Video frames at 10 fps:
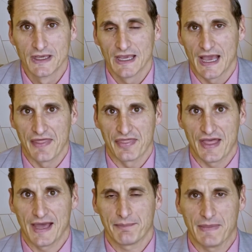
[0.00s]
And
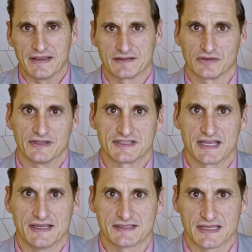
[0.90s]
that basically
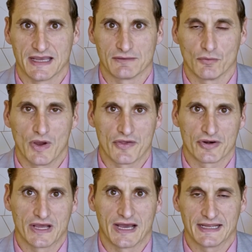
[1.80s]
says that whether or
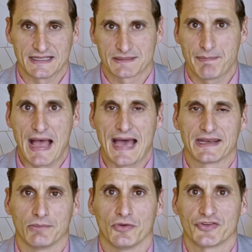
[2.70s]
not it's
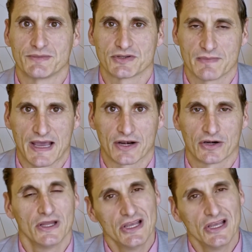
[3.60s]
patentable subject matter.